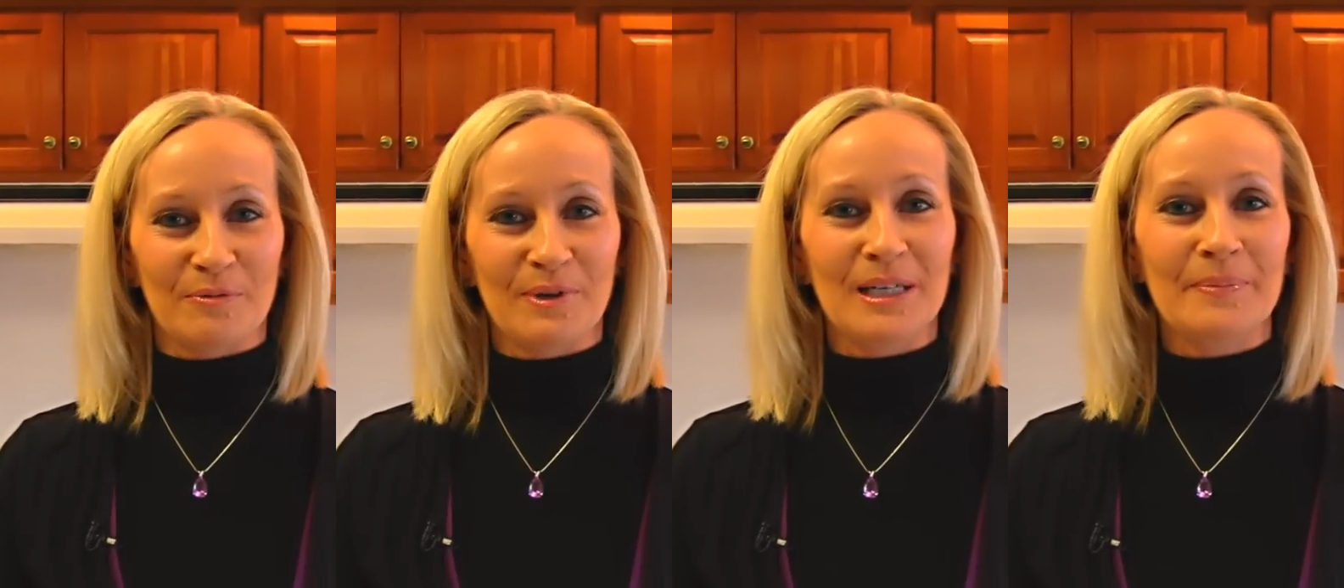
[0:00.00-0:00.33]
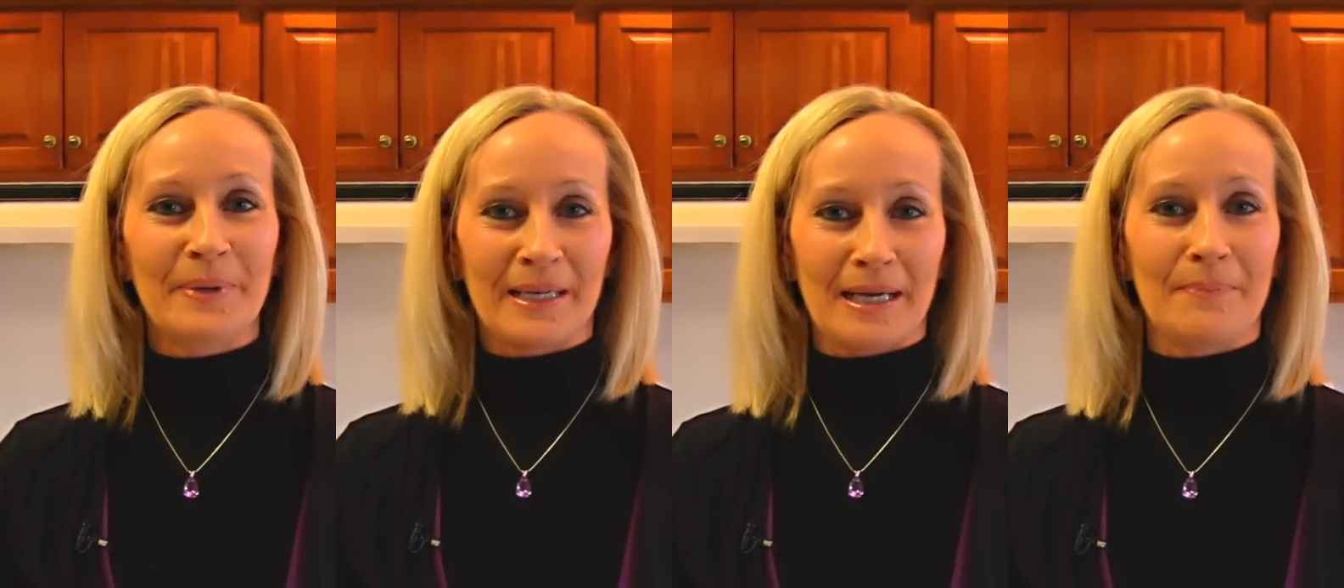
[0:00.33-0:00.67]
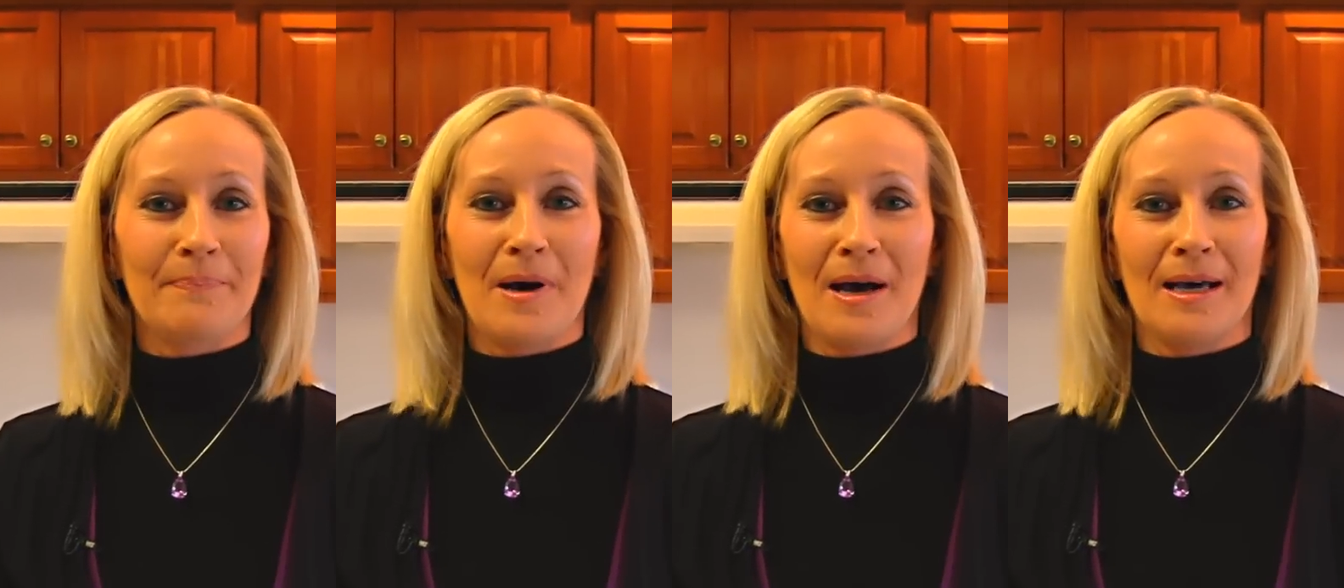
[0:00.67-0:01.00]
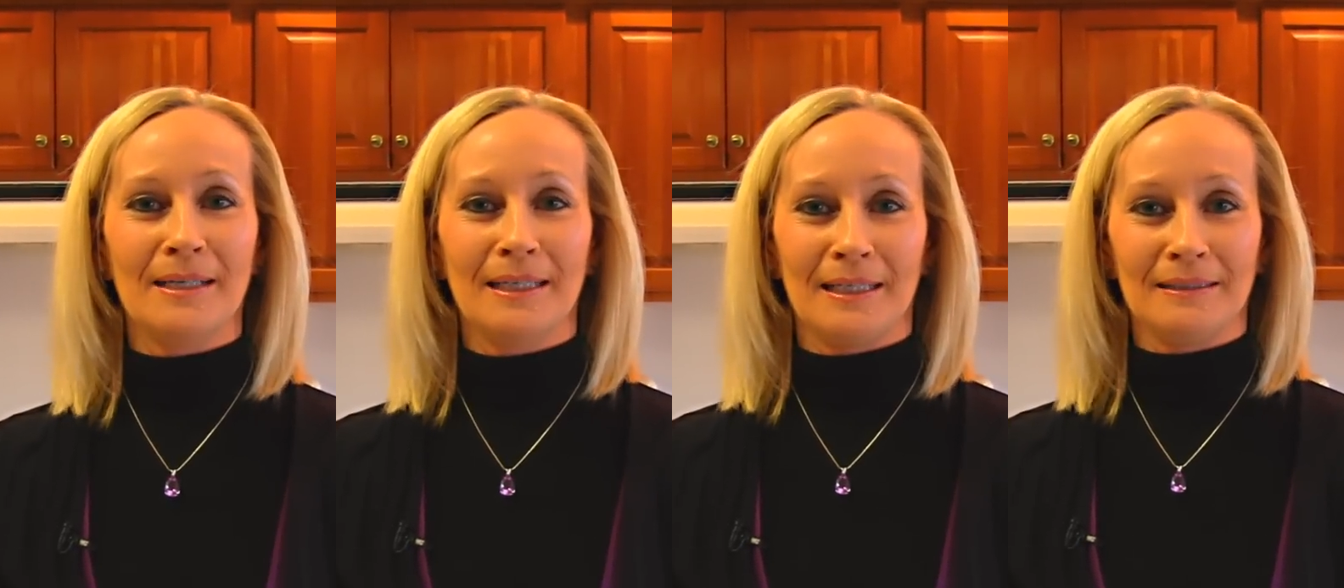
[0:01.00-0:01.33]
really pick up
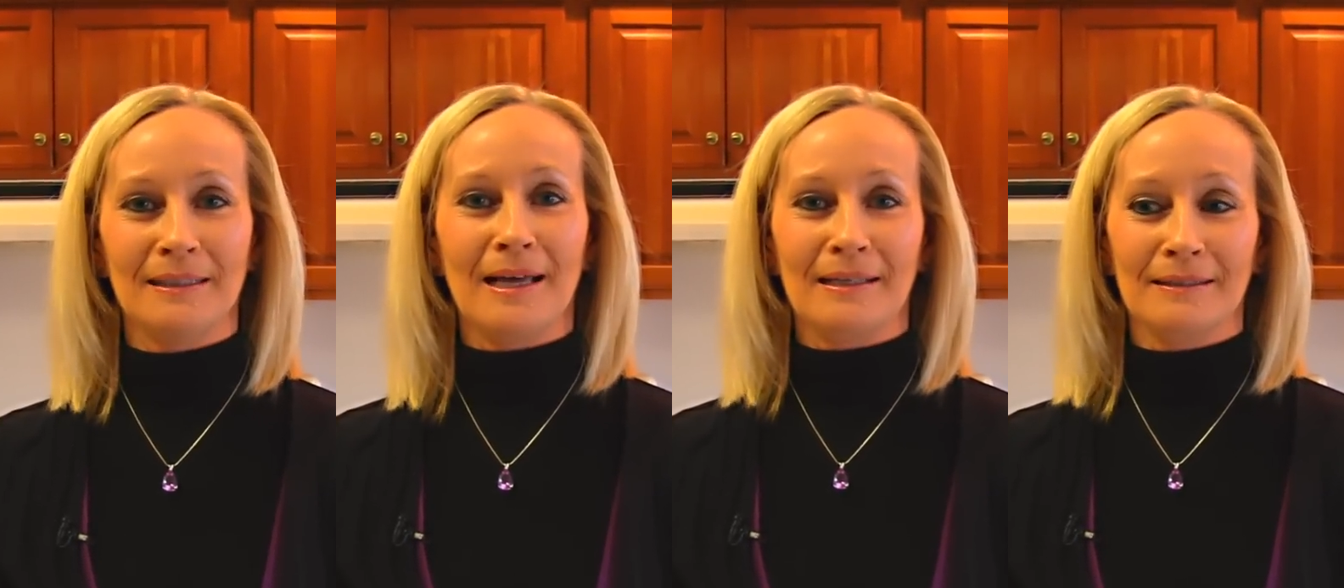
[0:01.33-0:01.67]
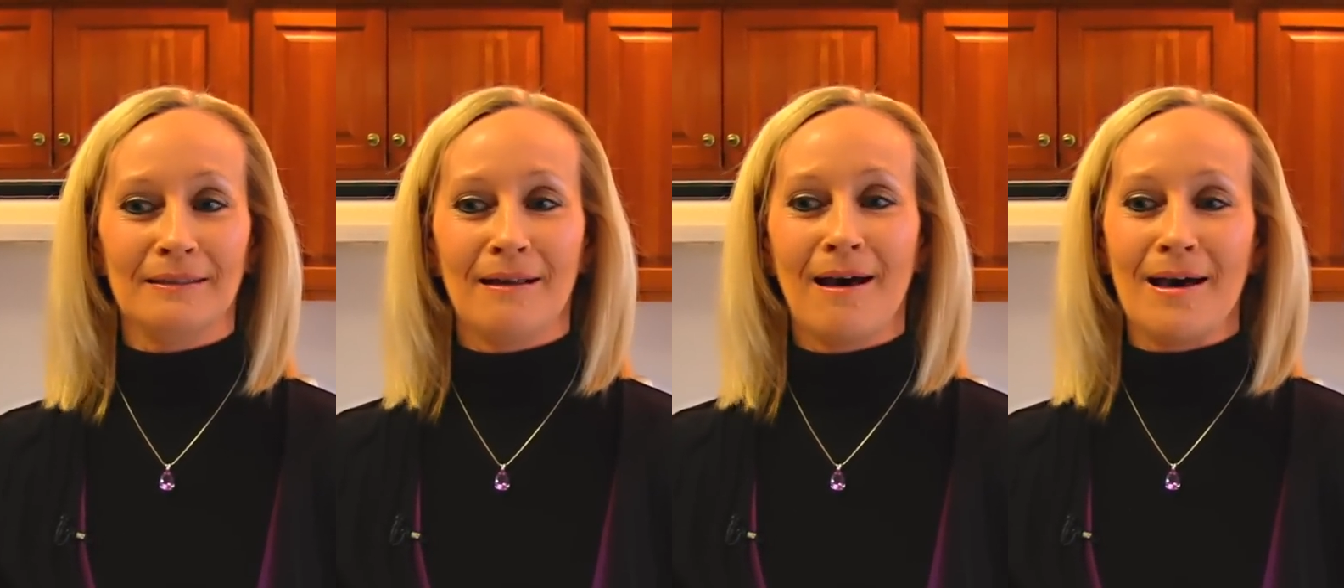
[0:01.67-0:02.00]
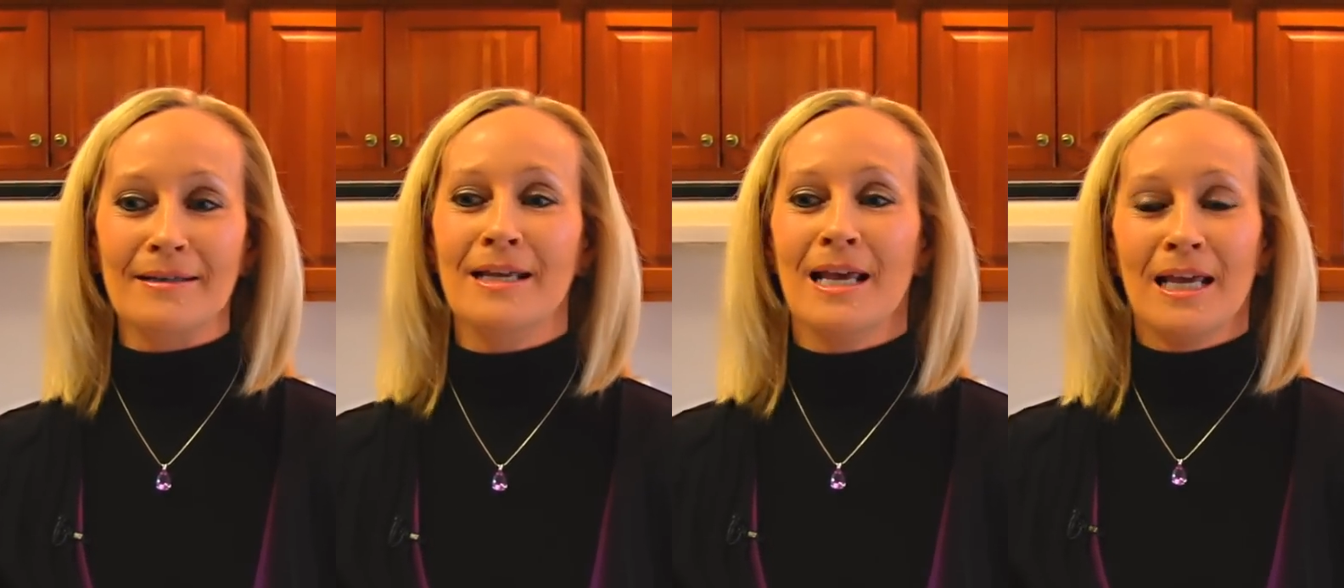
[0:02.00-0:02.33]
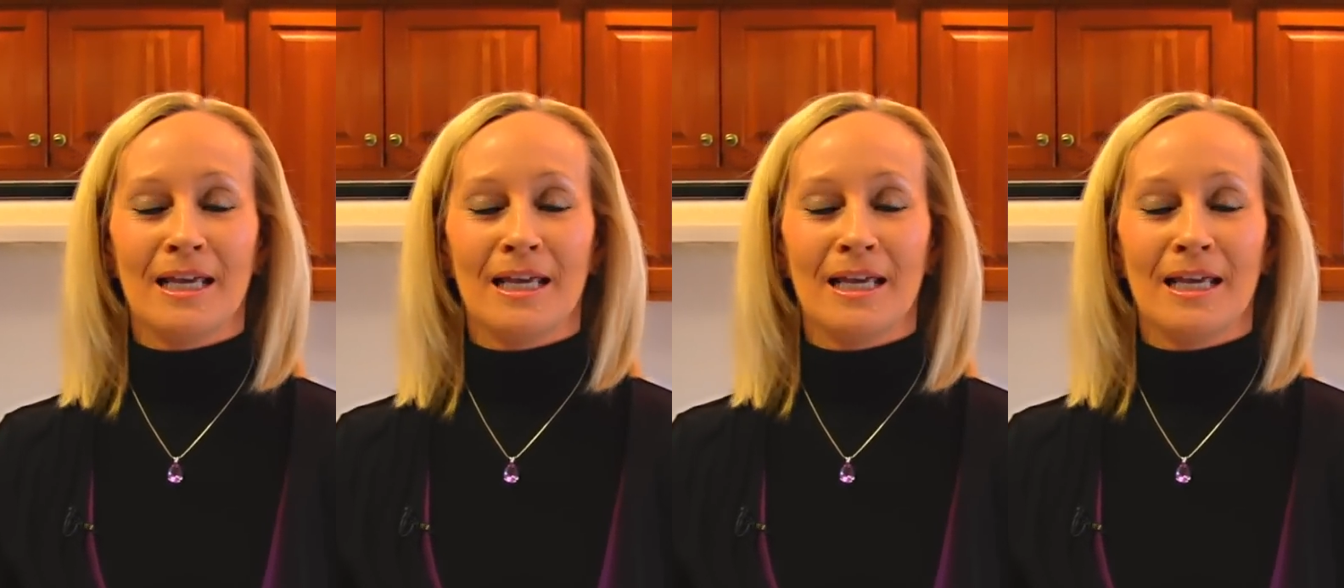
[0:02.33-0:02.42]
on and like a lot.